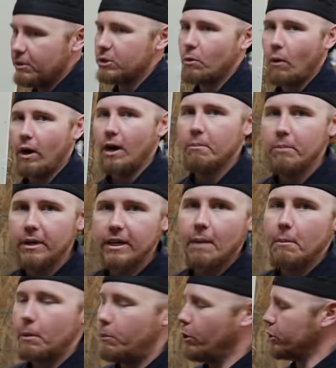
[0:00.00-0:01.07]
me squirm, but I'm
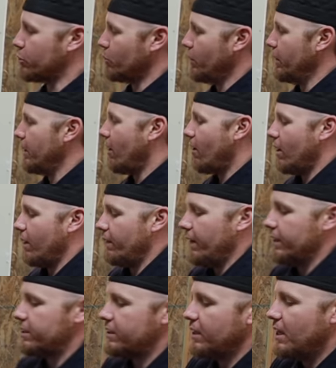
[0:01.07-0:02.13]
gonna push really hard on
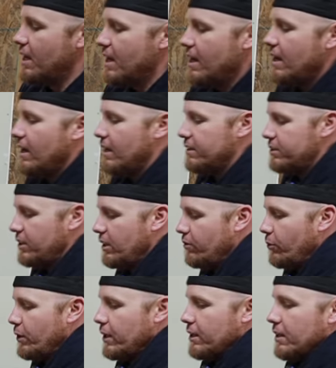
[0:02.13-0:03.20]
this and see if
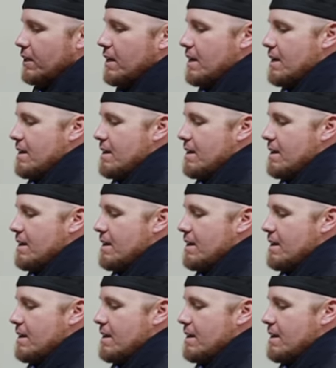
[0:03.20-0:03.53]
we can